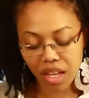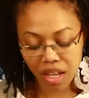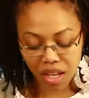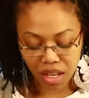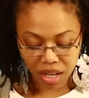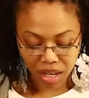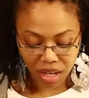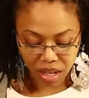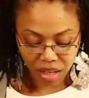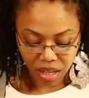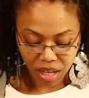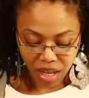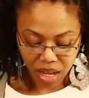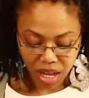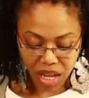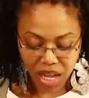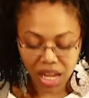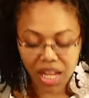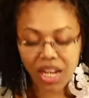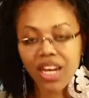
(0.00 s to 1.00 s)
in a,
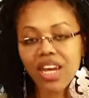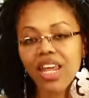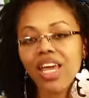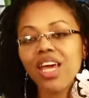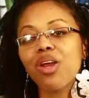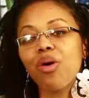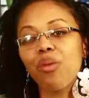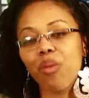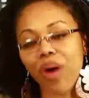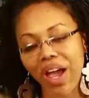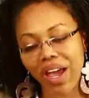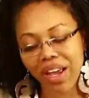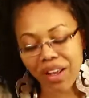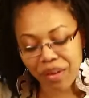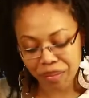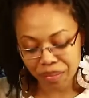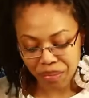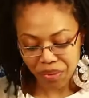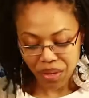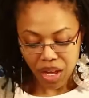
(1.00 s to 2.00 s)
in, in a way.
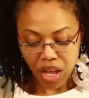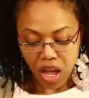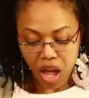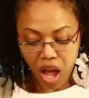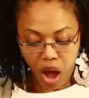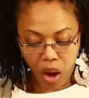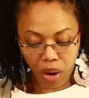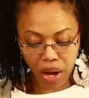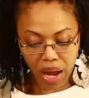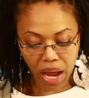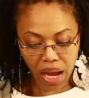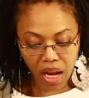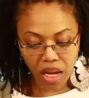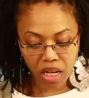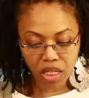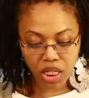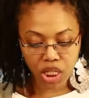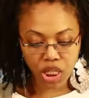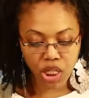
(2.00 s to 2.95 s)
Okay,